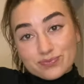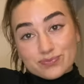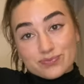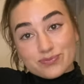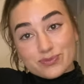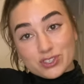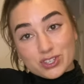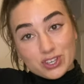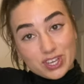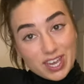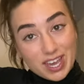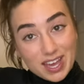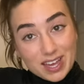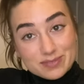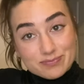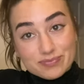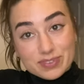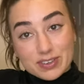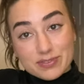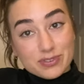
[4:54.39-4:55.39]
So yeah,
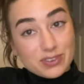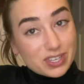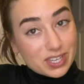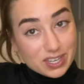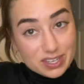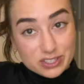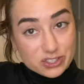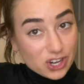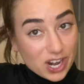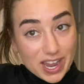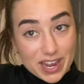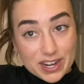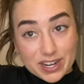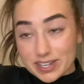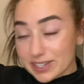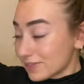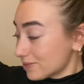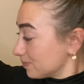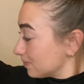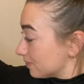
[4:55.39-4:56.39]
if you need a
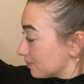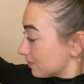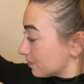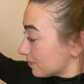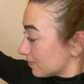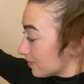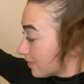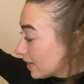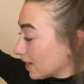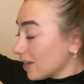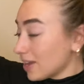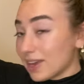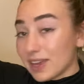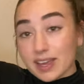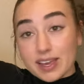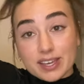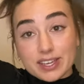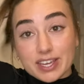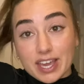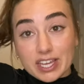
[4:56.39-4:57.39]
dryer,
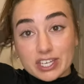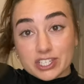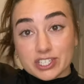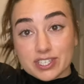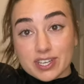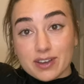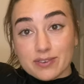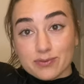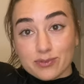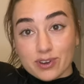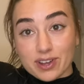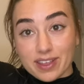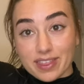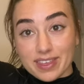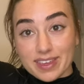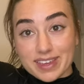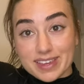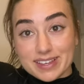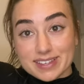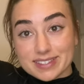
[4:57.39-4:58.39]
get yourself one of
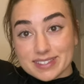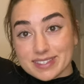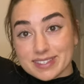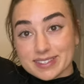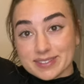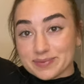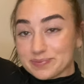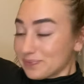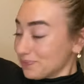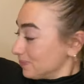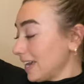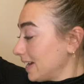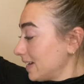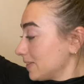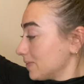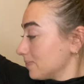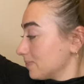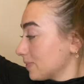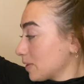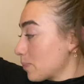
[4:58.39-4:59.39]
these. Yeah,
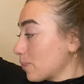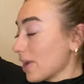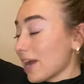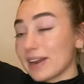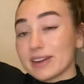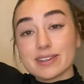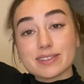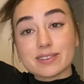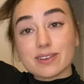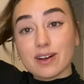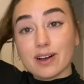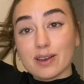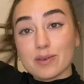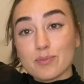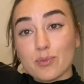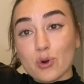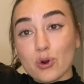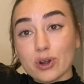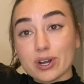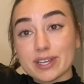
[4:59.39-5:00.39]
the brand is called
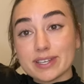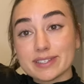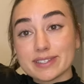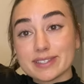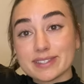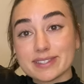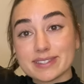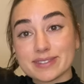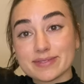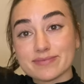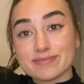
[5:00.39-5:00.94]
Morus.